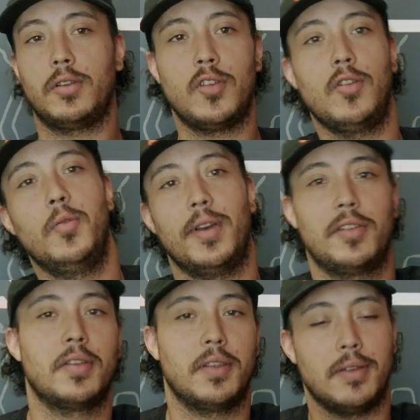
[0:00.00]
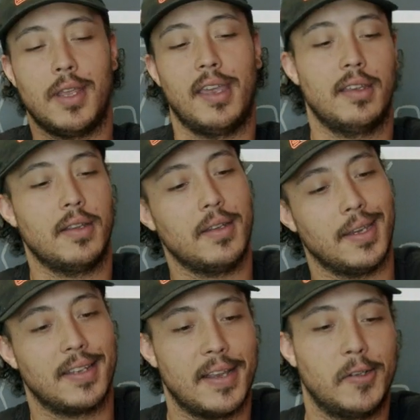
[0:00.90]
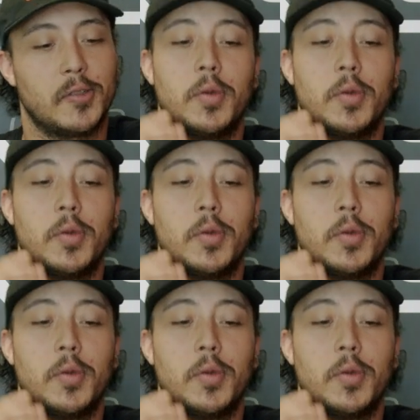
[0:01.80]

too much of the data and details,